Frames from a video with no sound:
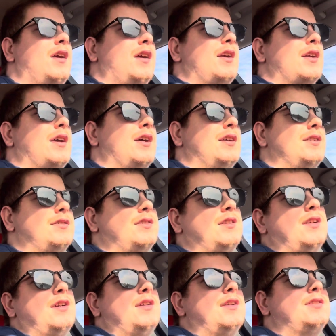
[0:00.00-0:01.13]
because
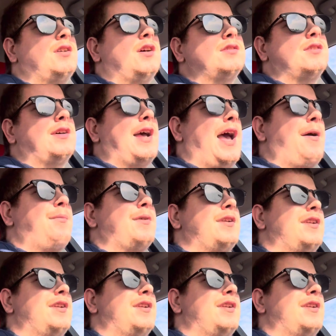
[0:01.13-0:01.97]
this also happened